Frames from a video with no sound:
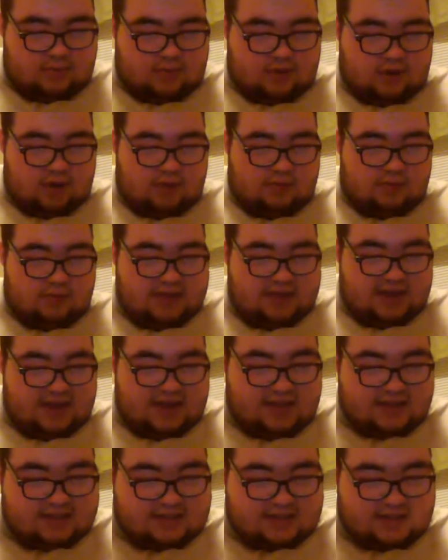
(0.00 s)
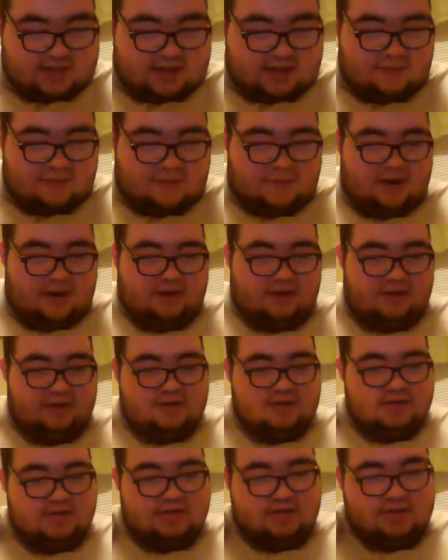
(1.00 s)
Oh, Tenacity of the
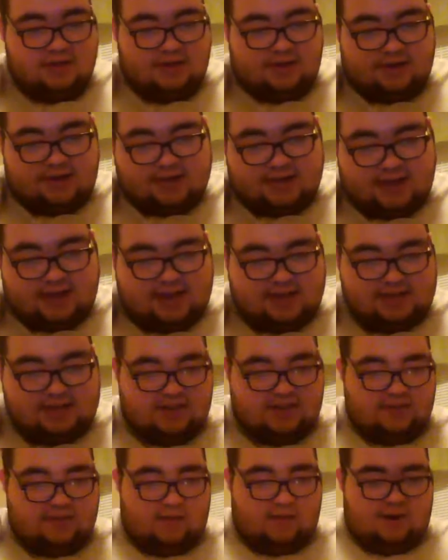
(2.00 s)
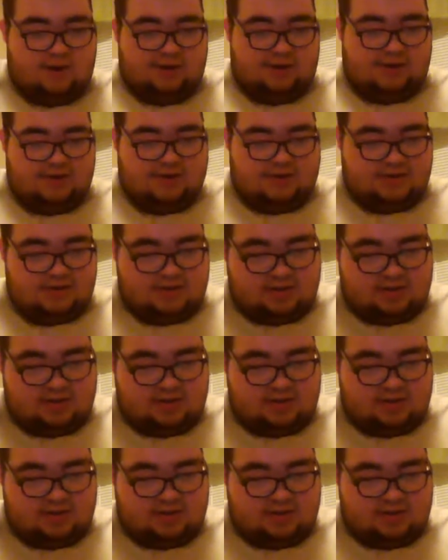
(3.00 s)
Monarchs. Sorry, Tenacity of the Monarchs.